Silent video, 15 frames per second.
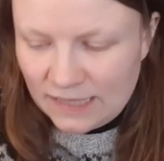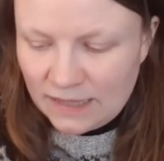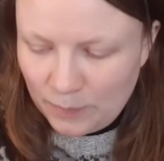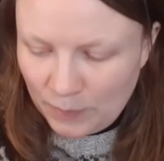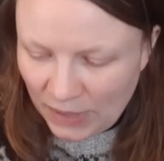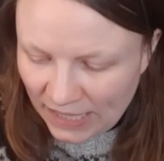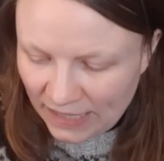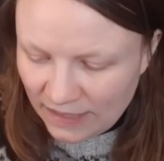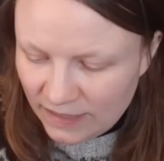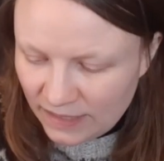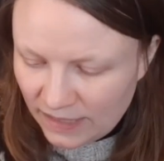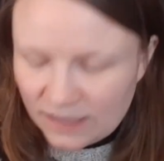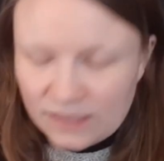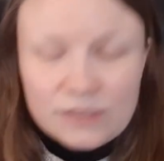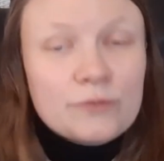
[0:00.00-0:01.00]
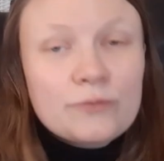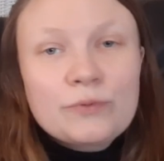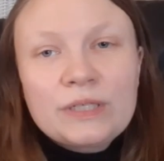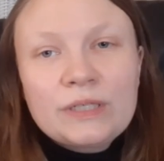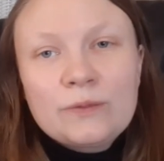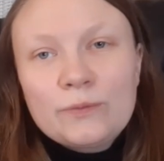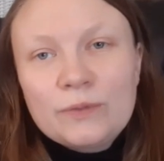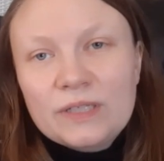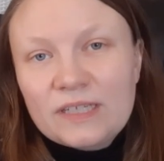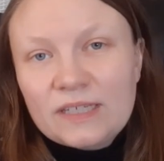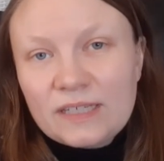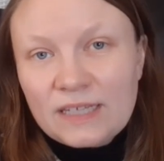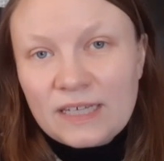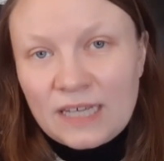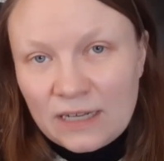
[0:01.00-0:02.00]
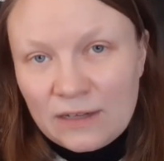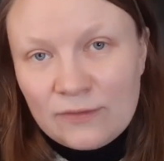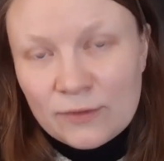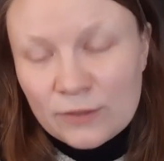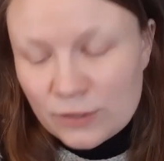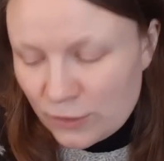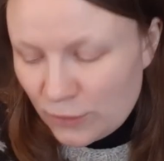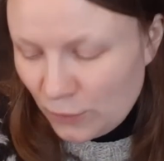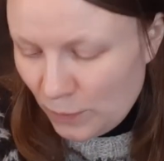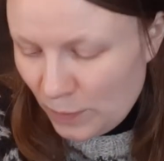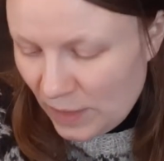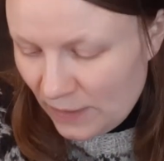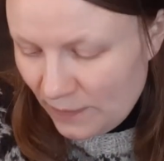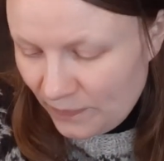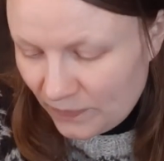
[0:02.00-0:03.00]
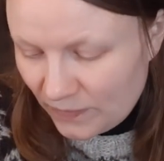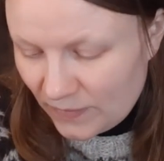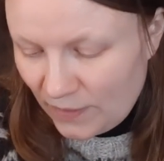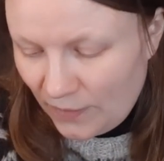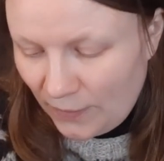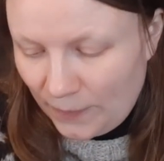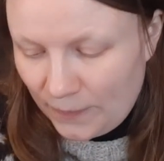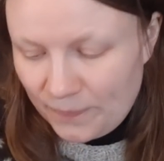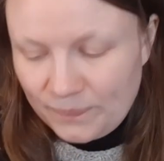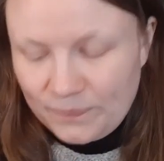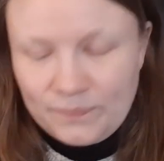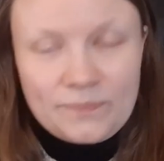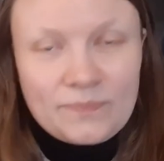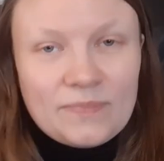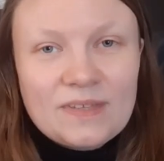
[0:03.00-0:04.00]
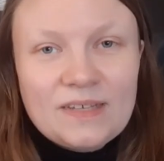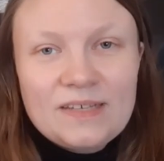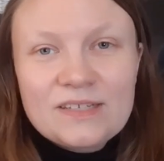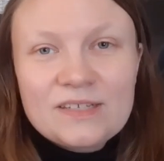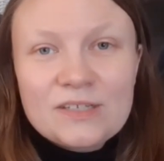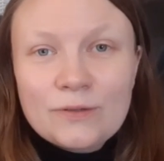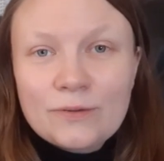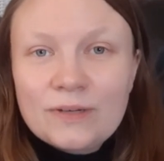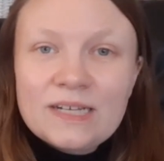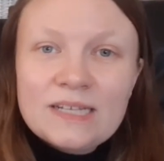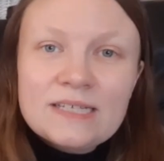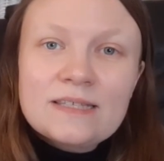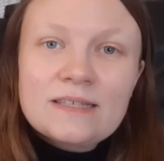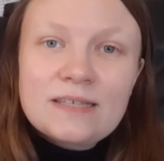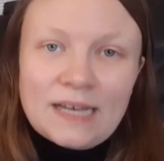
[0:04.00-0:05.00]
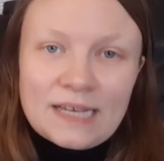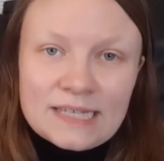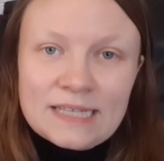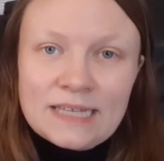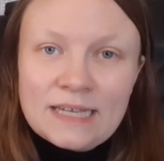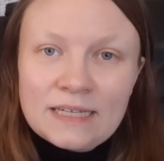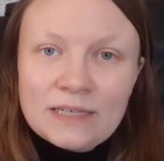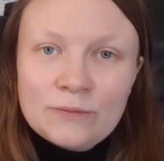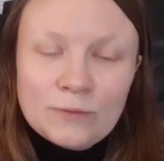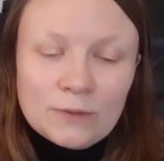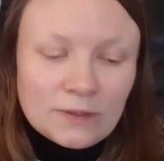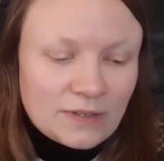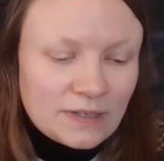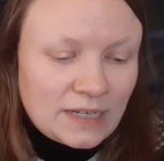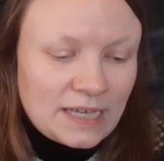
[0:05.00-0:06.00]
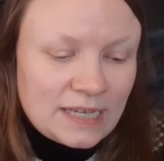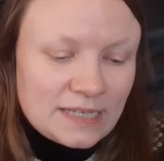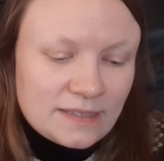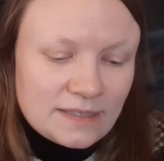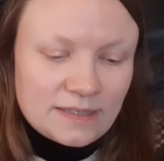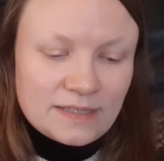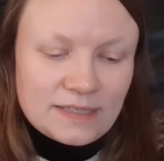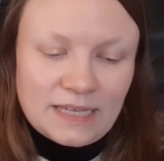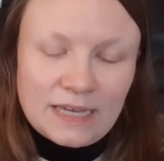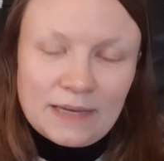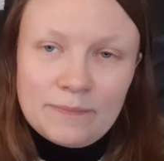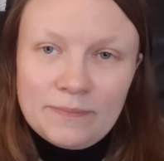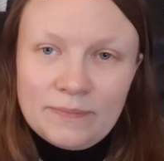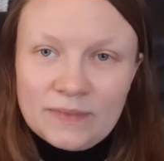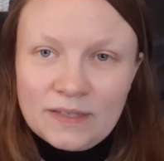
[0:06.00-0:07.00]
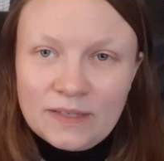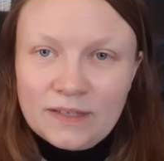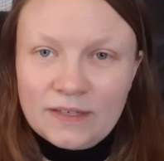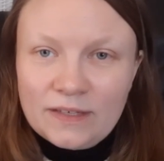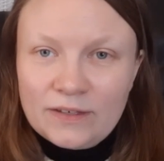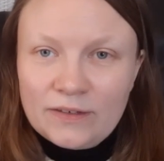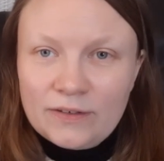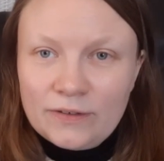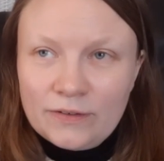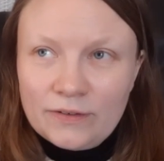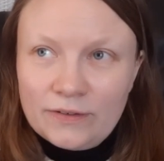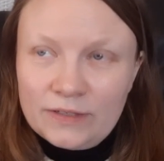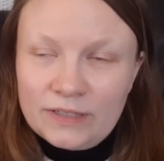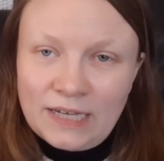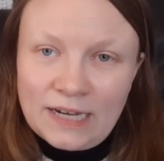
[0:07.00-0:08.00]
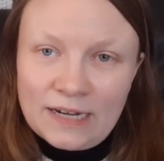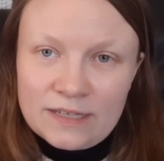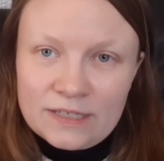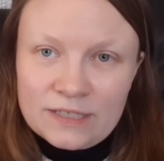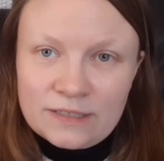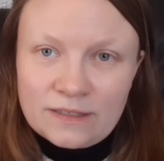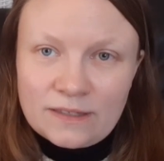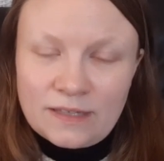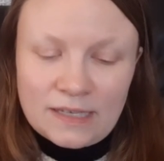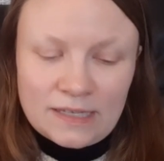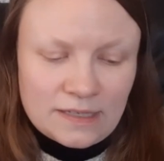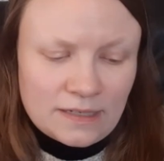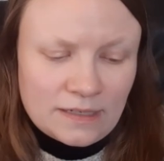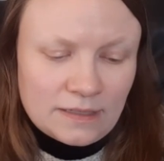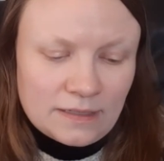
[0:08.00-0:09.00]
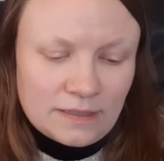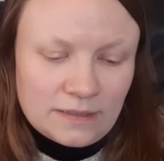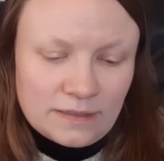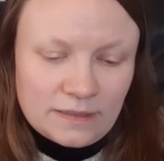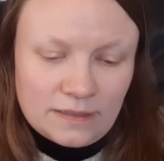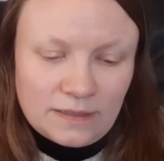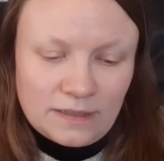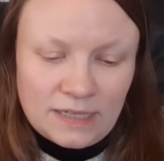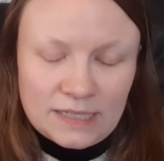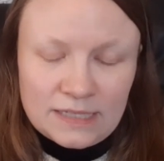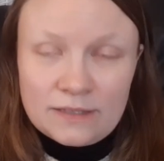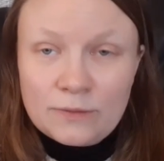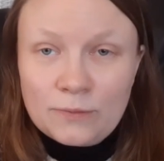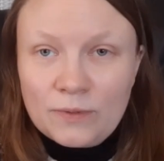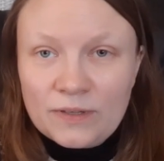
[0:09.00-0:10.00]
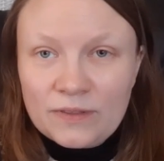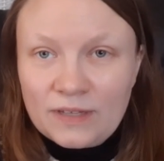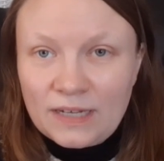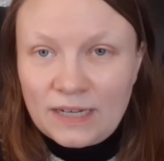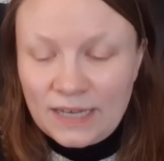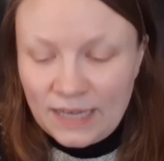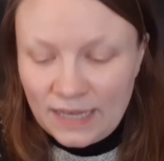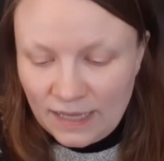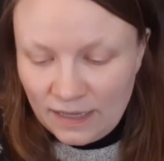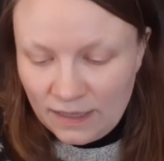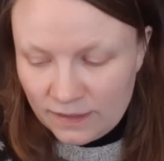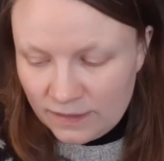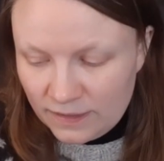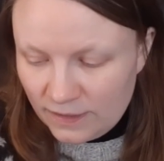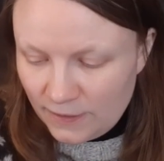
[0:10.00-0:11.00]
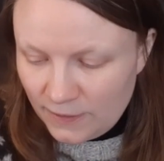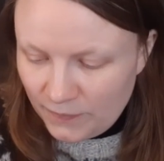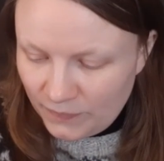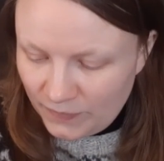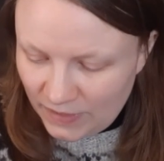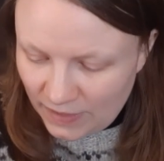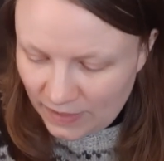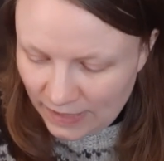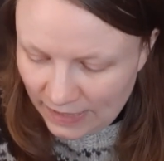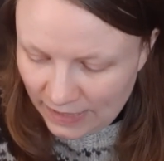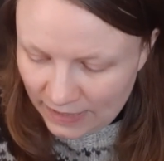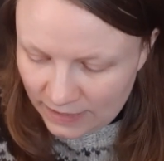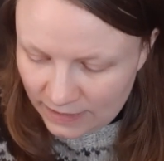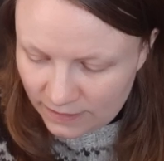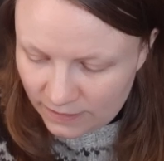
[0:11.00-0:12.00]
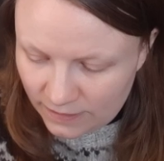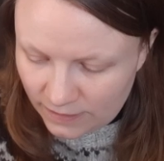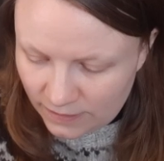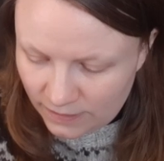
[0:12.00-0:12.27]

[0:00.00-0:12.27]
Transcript: in the pattern it is written with Alafos Lobi. So it is the Icelandic wool that has the same yardage as the one that I had, and